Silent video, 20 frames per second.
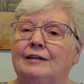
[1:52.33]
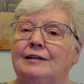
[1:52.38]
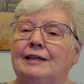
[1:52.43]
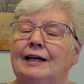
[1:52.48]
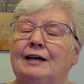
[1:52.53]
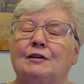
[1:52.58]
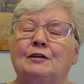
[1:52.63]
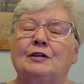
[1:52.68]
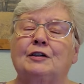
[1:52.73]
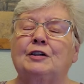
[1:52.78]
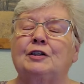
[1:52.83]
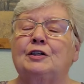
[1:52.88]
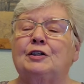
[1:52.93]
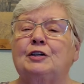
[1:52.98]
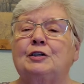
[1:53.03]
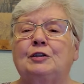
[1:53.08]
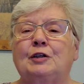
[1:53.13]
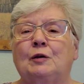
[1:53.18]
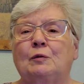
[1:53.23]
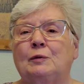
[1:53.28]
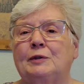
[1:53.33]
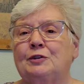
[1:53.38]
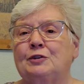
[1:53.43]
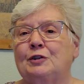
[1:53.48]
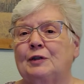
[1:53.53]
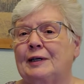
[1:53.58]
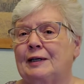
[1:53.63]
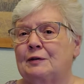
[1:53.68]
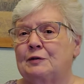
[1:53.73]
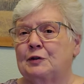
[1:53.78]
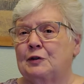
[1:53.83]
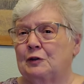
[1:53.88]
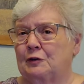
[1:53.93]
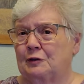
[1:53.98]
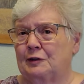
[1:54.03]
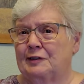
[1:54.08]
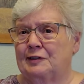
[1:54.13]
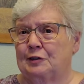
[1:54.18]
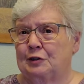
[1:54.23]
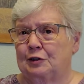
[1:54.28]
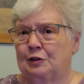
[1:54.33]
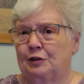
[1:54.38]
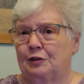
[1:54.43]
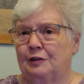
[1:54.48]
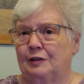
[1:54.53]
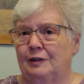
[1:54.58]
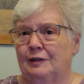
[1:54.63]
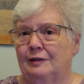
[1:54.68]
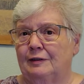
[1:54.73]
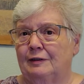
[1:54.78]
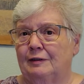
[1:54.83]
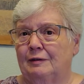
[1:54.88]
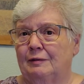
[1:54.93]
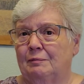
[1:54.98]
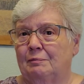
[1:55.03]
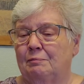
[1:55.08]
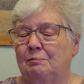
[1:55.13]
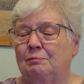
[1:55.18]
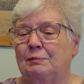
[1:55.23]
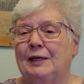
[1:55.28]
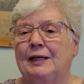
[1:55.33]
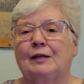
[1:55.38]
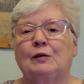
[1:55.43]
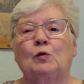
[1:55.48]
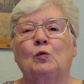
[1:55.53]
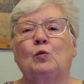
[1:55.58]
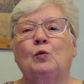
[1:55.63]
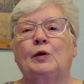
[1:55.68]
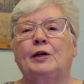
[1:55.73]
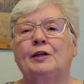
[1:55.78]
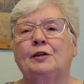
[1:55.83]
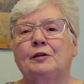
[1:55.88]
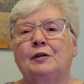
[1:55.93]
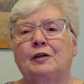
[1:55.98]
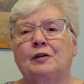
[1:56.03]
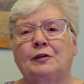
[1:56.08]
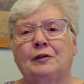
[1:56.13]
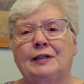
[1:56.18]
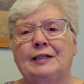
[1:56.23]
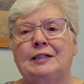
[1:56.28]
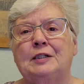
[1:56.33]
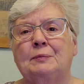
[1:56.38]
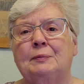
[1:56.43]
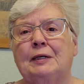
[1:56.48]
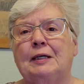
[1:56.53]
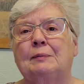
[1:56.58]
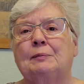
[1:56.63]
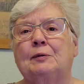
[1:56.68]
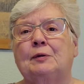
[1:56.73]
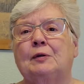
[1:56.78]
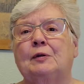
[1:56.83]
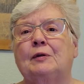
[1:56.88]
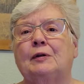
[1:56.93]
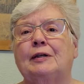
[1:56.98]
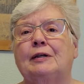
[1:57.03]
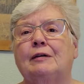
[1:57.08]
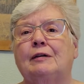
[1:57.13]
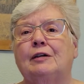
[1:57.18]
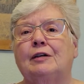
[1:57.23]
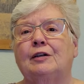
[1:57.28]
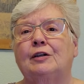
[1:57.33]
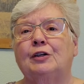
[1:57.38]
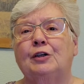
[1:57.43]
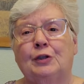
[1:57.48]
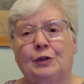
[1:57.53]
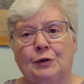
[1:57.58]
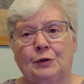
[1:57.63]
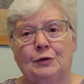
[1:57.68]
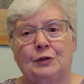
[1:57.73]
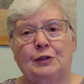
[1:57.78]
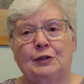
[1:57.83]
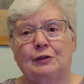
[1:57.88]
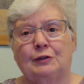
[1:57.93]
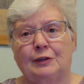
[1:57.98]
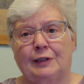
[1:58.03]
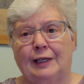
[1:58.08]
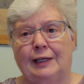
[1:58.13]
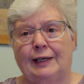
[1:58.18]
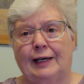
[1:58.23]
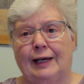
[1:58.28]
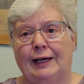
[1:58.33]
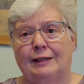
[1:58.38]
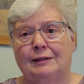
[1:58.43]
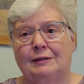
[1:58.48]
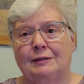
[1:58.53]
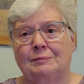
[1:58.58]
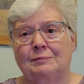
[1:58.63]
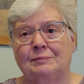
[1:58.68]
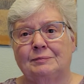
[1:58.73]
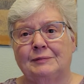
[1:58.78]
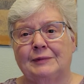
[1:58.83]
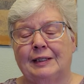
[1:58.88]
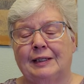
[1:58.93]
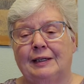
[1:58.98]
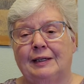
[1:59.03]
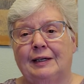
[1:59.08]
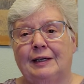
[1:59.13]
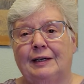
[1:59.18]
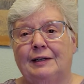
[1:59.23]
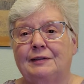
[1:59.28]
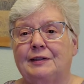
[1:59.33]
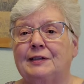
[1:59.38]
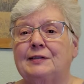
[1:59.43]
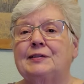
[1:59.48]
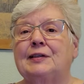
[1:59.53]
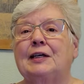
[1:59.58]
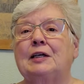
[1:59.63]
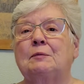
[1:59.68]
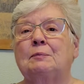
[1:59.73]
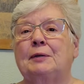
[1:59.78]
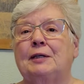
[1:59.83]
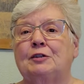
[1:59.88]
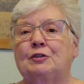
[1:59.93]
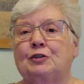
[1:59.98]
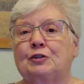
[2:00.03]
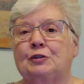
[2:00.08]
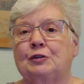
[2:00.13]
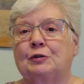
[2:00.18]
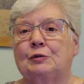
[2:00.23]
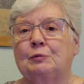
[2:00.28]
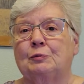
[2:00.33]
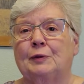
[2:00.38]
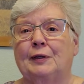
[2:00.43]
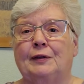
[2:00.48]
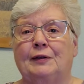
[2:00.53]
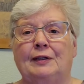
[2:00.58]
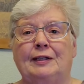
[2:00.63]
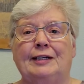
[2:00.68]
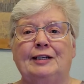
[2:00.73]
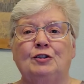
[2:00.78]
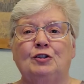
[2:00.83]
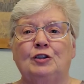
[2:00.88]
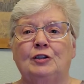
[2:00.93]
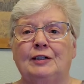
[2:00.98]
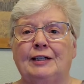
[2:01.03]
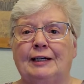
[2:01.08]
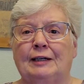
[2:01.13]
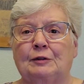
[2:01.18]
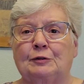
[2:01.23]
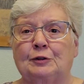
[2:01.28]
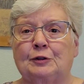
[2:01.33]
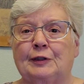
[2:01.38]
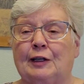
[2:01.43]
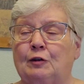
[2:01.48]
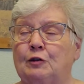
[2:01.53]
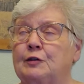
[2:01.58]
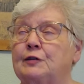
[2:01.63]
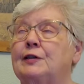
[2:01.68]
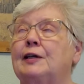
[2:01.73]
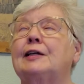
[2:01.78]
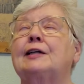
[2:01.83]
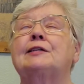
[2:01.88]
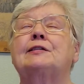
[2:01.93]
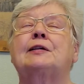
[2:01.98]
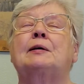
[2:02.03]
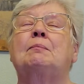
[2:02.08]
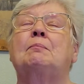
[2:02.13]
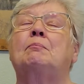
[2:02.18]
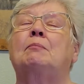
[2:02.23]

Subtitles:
Now, you don't want your house to look stark, but what are these people used to looking at? They see a picture with a kitchen counter that looks like it's a